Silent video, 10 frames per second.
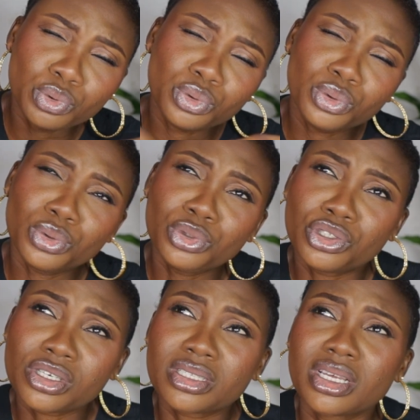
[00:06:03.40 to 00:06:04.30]
to you,
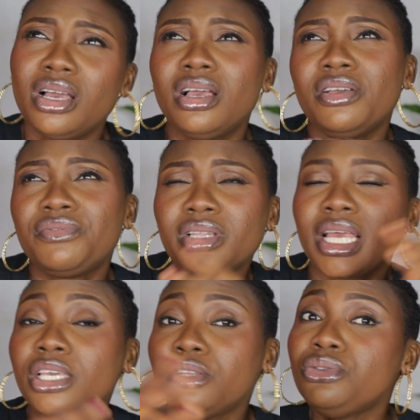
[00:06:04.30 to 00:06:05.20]
just feel
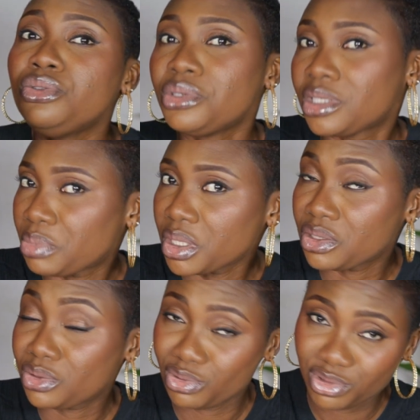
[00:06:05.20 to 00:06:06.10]
like a new
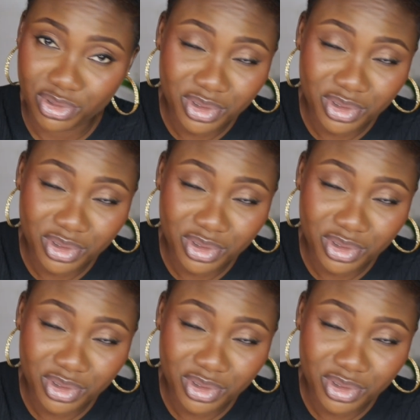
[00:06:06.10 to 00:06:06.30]
space to